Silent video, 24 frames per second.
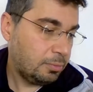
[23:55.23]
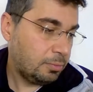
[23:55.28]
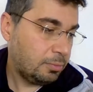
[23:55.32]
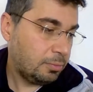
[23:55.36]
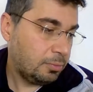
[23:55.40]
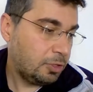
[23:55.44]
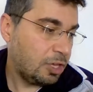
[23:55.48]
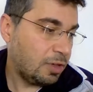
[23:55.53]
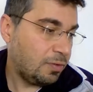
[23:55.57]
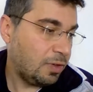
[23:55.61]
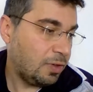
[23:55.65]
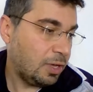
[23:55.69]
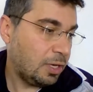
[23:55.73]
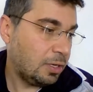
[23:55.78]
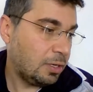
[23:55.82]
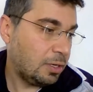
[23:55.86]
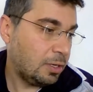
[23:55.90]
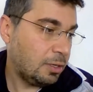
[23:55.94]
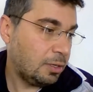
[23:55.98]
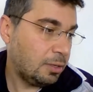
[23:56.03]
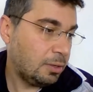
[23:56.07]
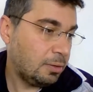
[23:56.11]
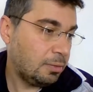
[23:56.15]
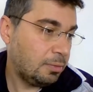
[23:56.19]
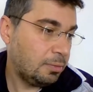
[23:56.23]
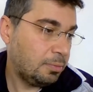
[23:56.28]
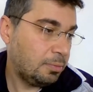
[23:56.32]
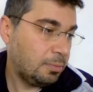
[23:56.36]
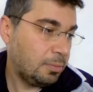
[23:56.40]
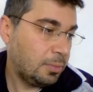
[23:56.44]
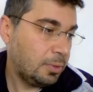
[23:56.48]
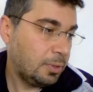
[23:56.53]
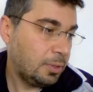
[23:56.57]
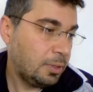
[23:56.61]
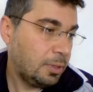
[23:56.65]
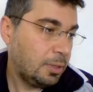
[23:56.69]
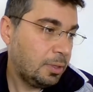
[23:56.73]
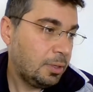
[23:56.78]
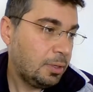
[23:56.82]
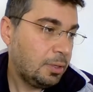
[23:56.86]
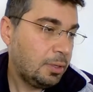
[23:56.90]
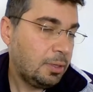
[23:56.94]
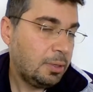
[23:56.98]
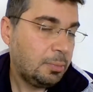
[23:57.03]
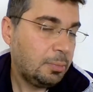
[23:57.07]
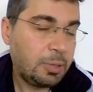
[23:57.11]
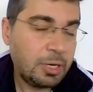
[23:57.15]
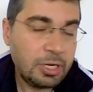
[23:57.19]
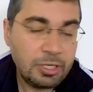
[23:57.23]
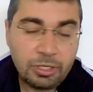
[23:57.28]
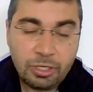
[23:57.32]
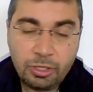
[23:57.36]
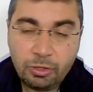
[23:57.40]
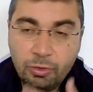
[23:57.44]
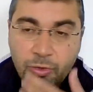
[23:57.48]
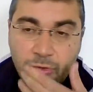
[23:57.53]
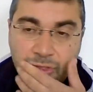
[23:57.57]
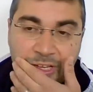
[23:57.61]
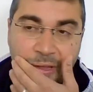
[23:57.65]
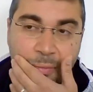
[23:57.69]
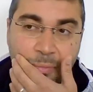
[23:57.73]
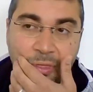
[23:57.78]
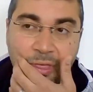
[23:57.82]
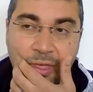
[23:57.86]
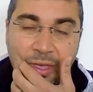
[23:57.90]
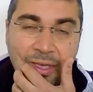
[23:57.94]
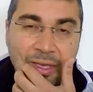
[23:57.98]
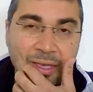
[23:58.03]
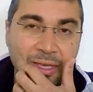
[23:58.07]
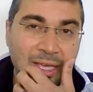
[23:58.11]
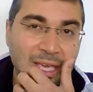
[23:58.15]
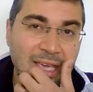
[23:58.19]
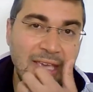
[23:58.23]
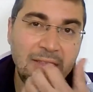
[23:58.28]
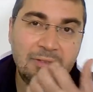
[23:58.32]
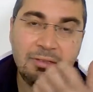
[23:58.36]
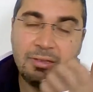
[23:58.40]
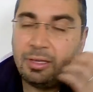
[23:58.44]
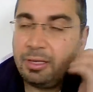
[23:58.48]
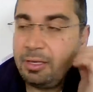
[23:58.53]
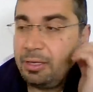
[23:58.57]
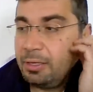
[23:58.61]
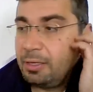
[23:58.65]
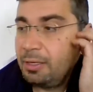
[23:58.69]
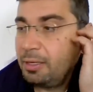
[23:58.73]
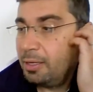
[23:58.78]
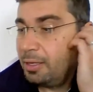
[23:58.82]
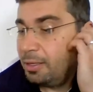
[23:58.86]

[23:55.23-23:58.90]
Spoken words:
giving a present to something, eating,